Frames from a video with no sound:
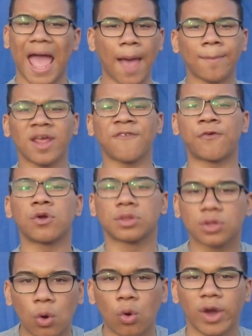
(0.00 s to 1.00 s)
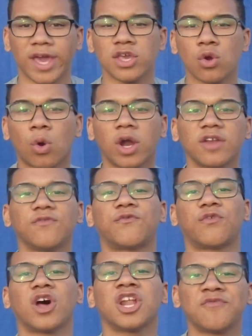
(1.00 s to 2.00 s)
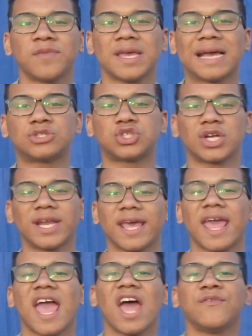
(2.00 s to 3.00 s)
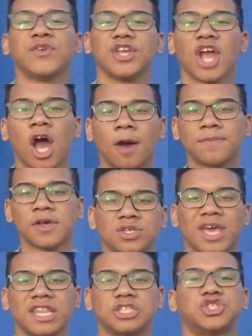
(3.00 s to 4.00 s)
I'm late for school and you are in front of me. I'm trying to hurry up to get